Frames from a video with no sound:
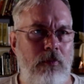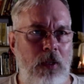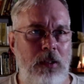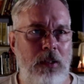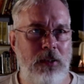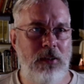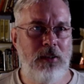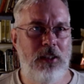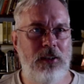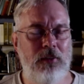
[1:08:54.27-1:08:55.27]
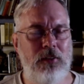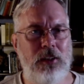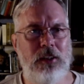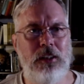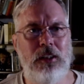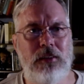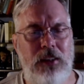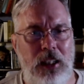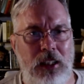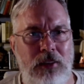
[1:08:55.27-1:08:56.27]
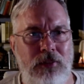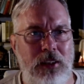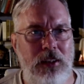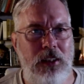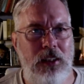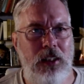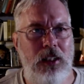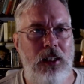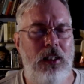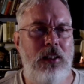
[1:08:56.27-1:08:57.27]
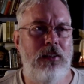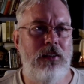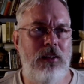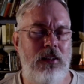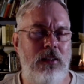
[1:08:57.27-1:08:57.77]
was gonna say something just now. Damn. Let's see.